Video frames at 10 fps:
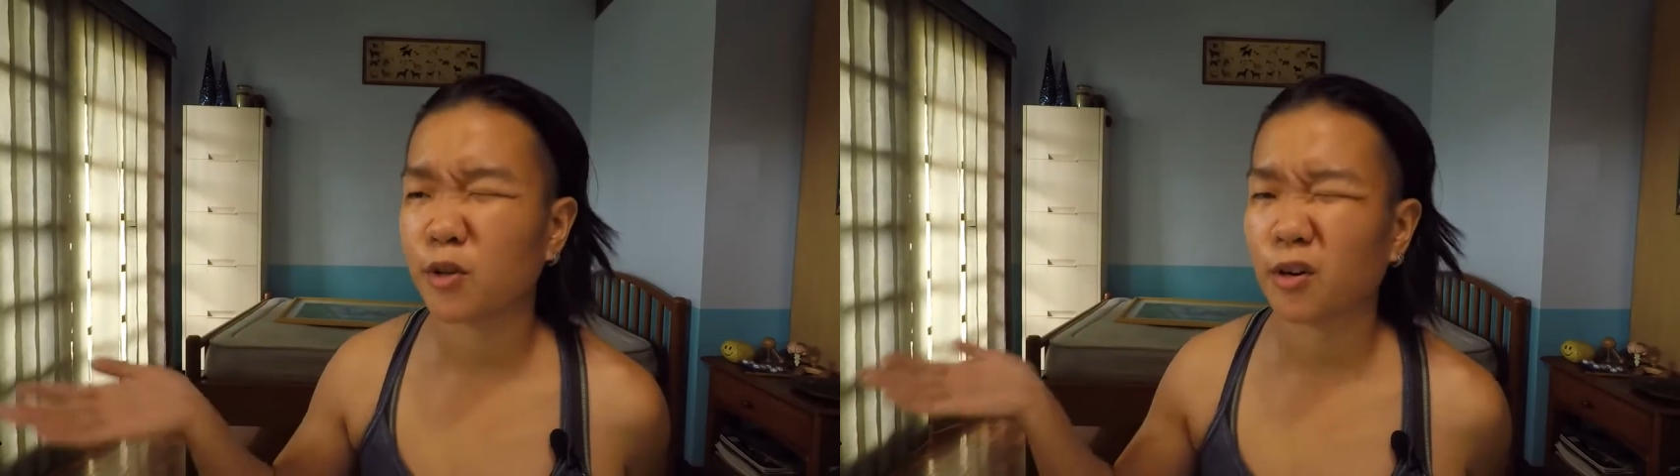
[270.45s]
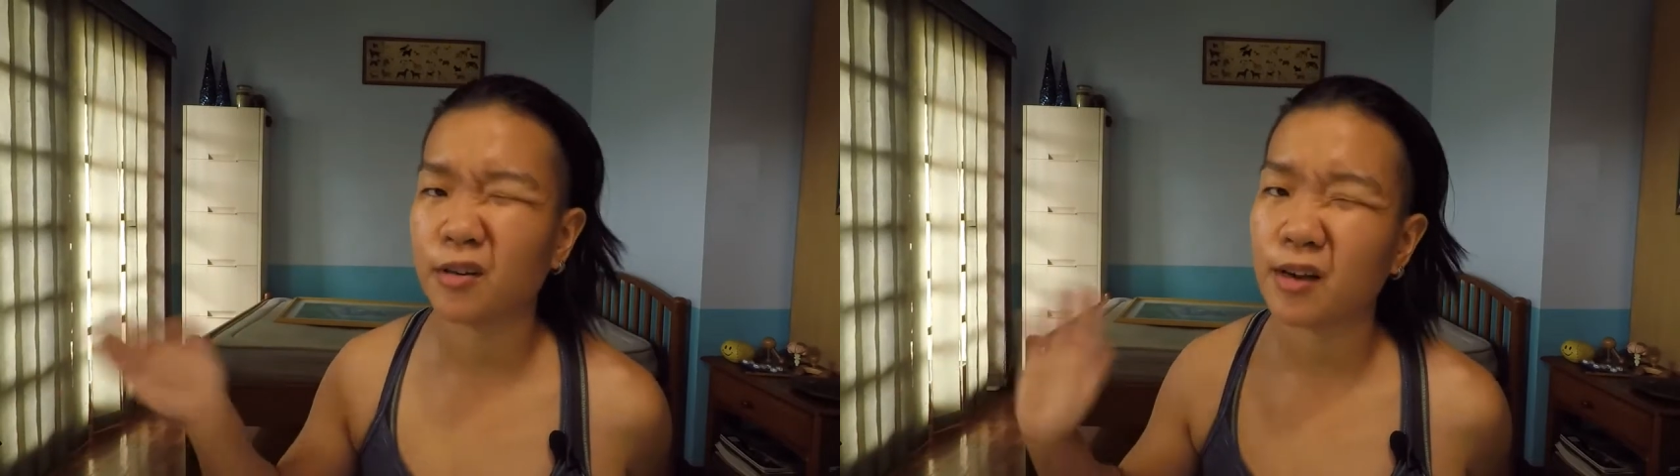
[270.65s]

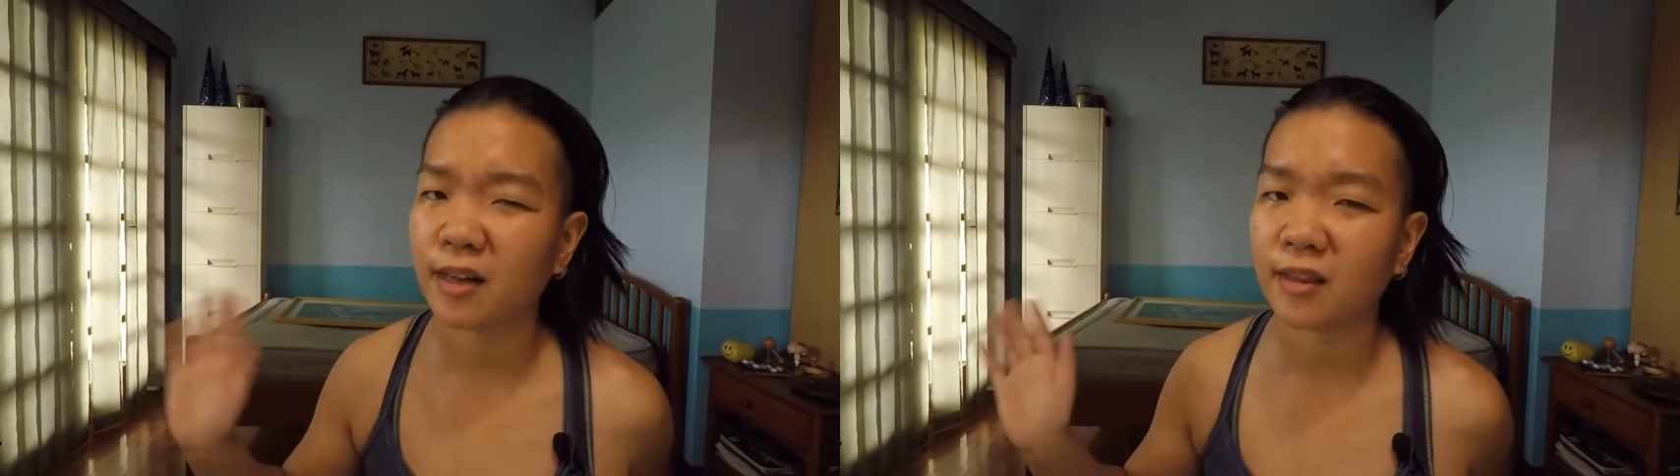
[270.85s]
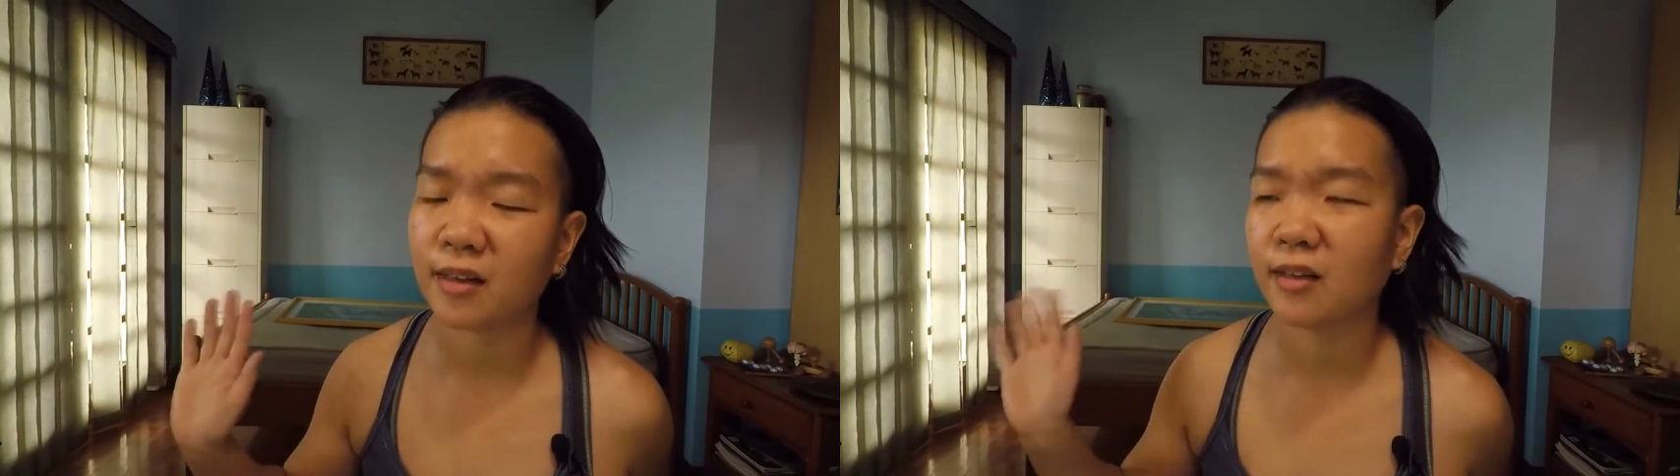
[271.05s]

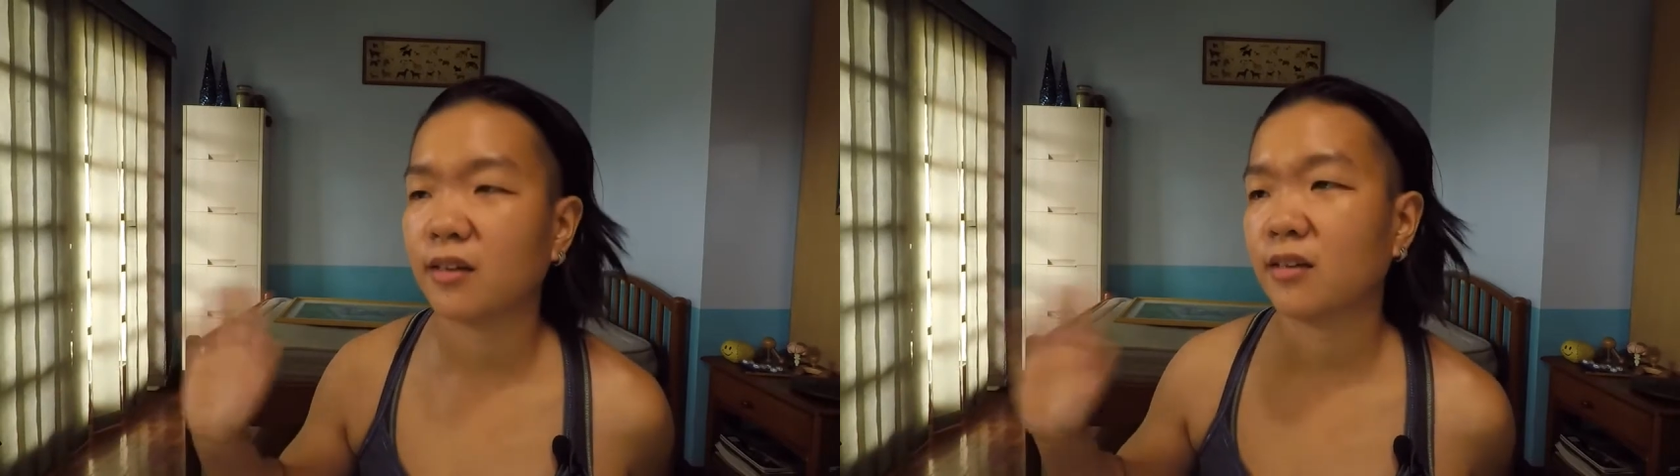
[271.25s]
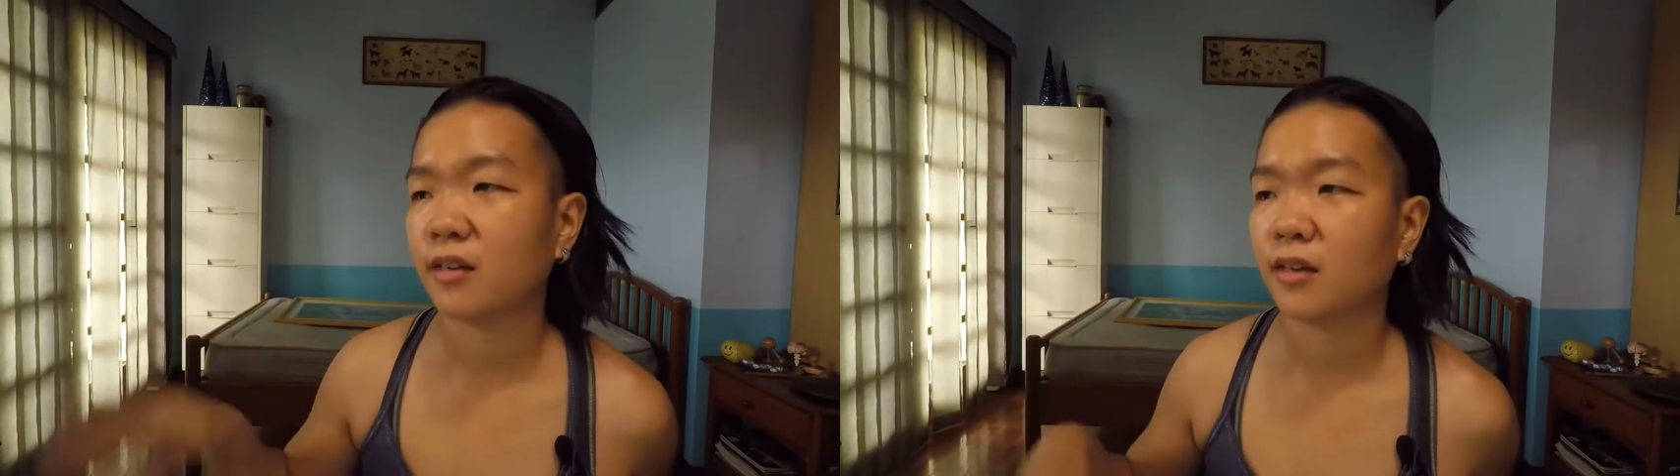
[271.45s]
chordata,
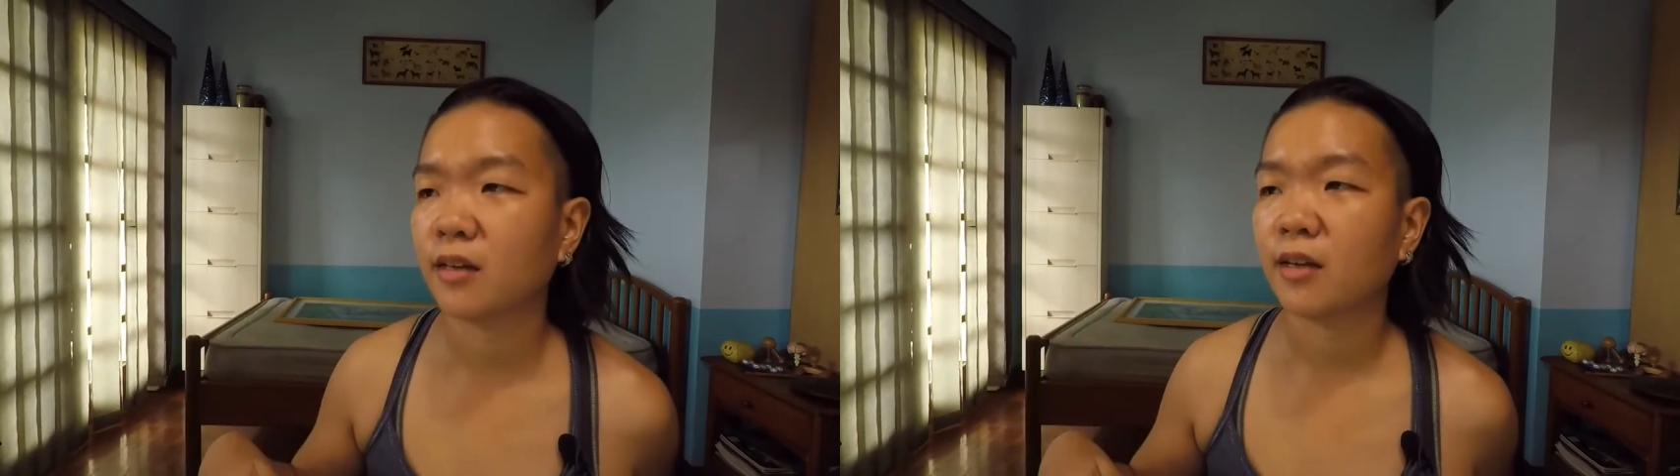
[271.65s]
ganyan.